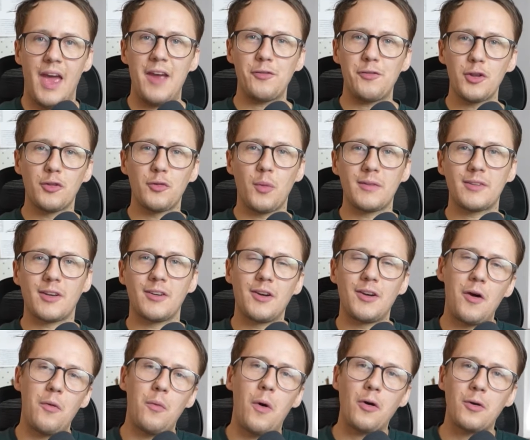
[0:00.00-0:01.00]
Hey friends, what's going
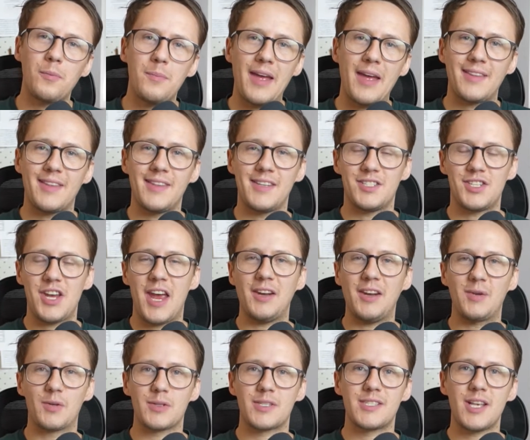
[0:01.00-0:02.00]
on? Welcome back to the
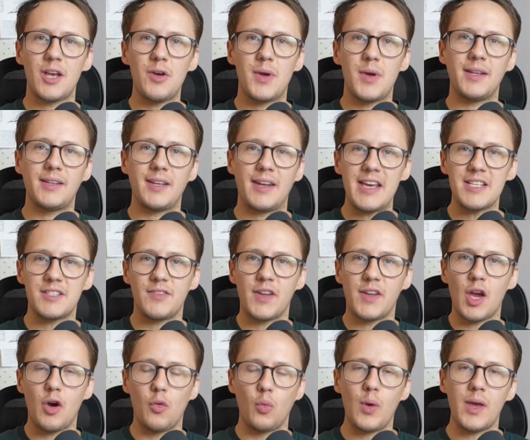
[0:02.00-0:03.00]
channel. So in today's
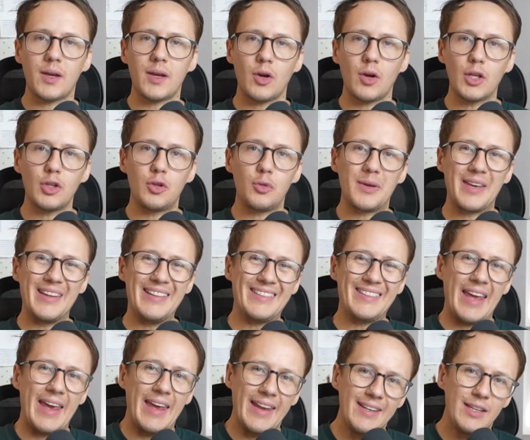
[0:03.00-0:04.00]
video, we're going to
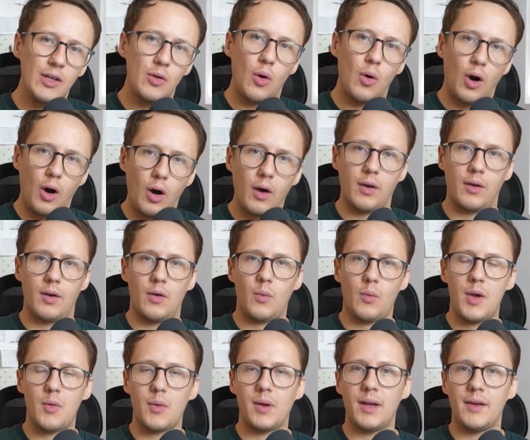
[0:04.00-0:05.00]
continue on
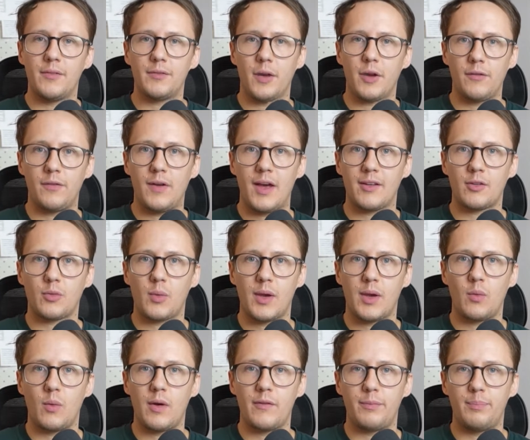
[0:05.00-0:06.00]
where we left off last
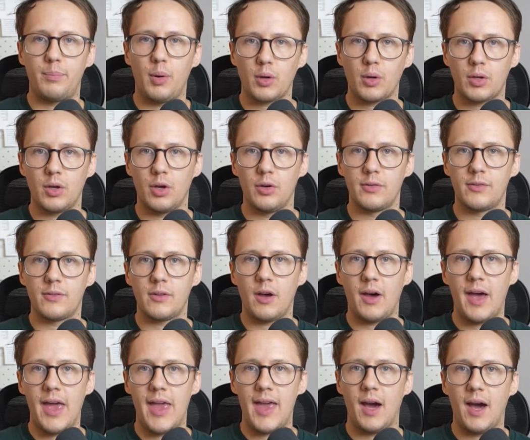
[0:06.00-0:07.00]
week with
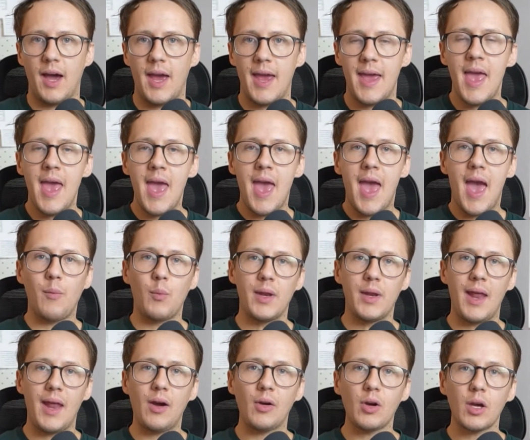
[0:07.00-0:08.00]
booknotes.ai. And we're
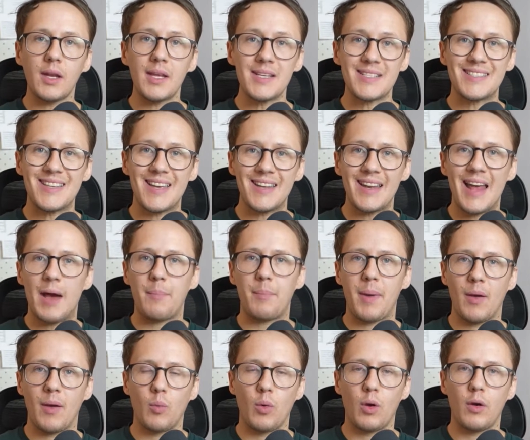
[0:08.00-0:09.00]
now going to set up
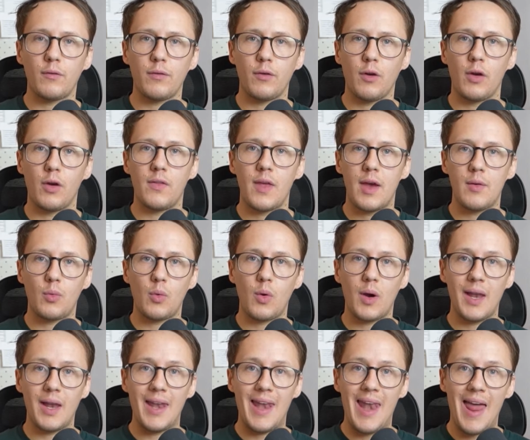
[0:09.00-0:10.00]
a workflow that will
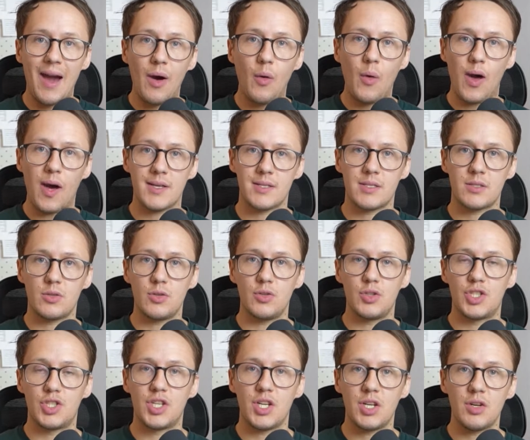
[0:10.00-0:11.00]
allow us to
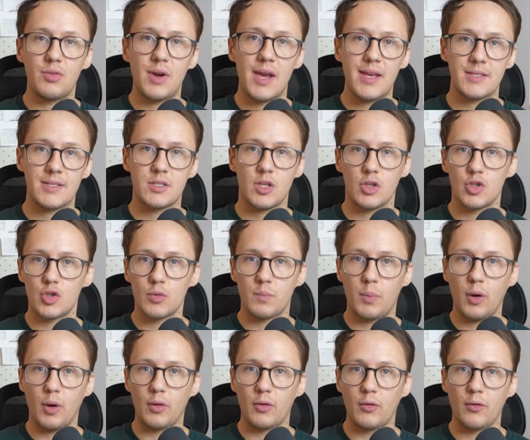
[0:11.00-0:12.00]
generate social
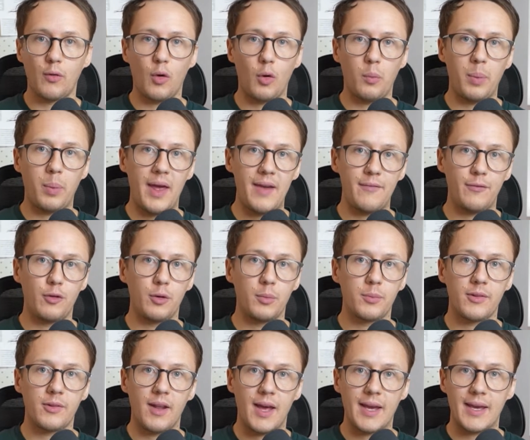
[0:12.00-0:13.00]
posts for
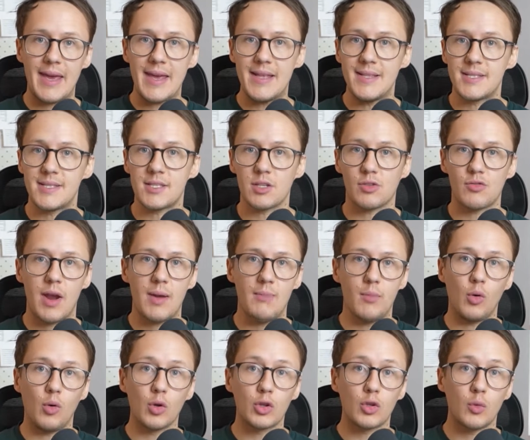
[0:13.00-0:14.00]
platforms like Instagram
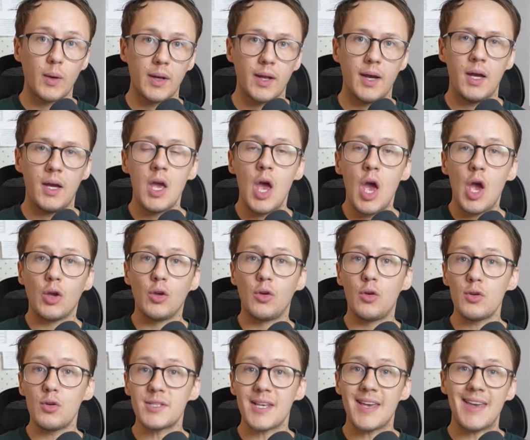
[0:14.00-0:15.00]
or Twitter
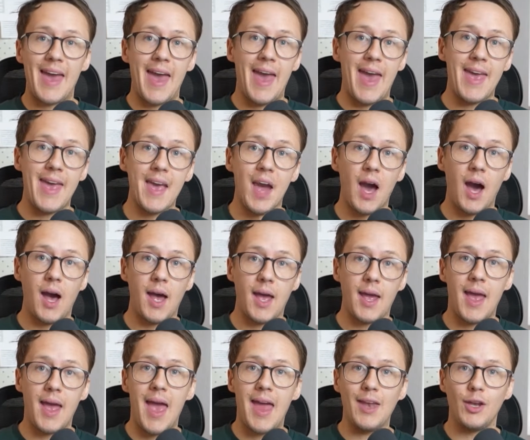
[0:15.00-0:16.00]
using
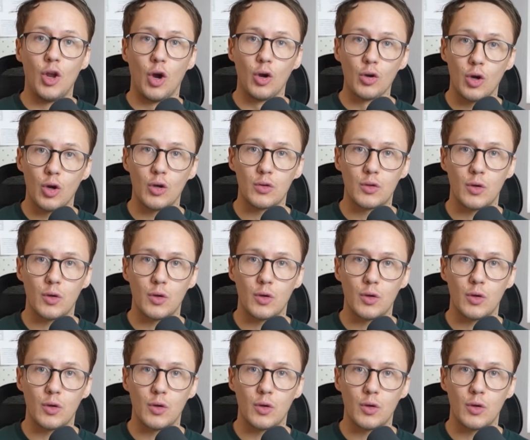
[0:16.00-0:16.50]
AI and no-code